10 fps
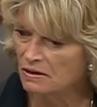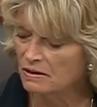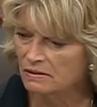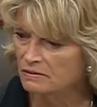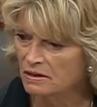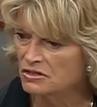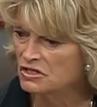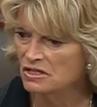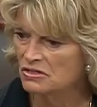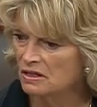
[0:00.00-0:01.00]
our
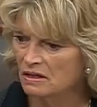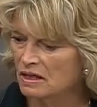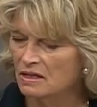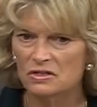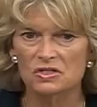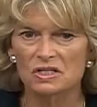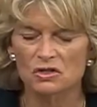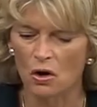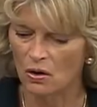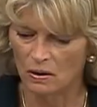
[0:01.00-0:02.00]
season is
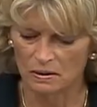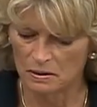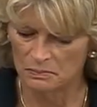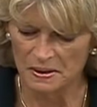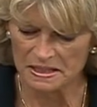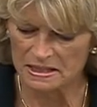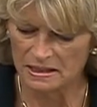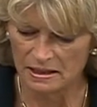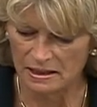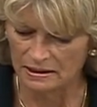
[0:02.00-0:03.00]
all but
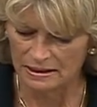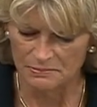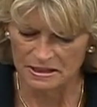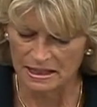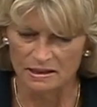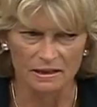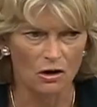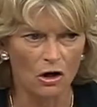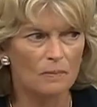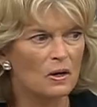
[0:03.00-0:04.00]
eliminated,
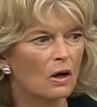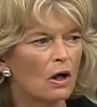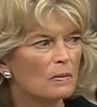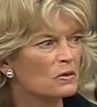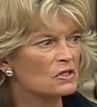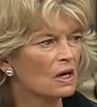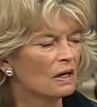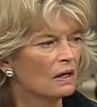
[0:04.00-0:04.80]
almost